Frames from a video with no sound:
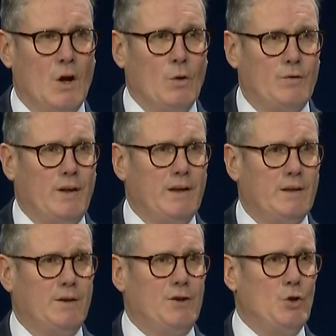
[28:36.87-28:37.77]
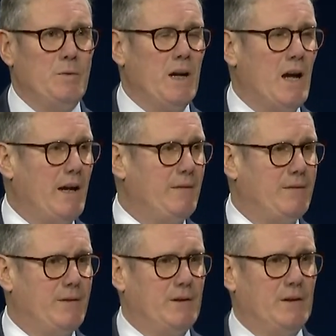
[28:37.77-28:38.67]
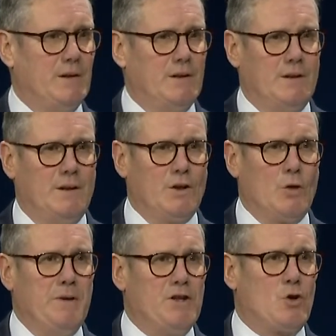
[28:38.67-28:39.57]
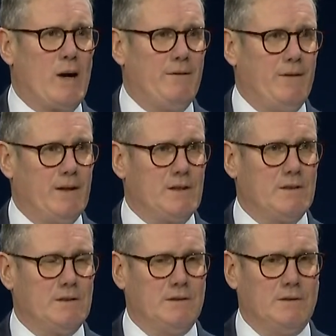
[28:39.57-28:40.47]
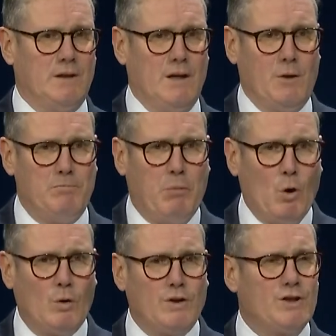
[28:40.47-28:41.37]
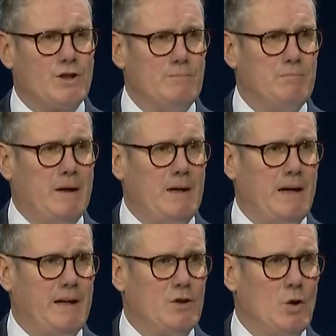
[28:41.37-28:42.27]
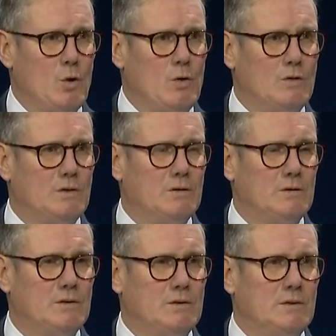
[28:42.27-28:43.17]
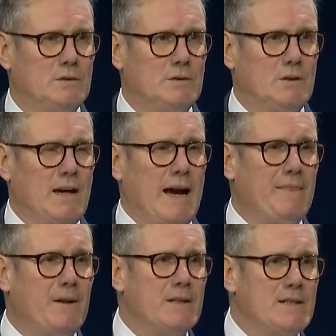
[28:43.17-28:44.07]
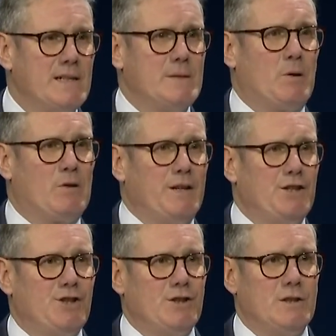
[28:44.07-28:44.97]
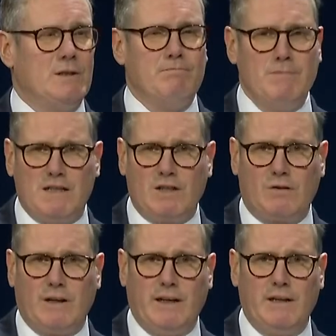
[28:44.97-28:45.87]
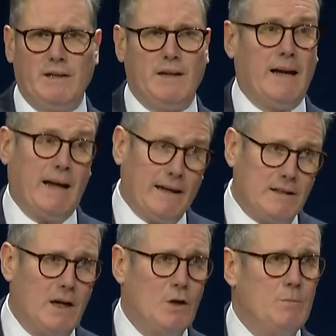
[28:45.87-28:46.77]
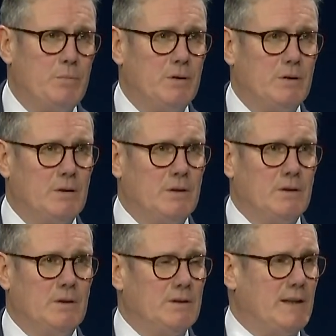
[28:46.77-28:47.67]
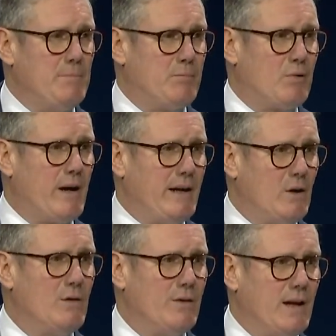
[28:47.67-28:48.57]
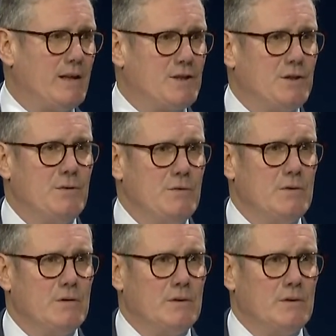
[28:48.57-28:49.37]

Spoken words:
who think that human life can be trafficked, that borders can be ignored, and that desperation, misery, and hope, they prey on that too,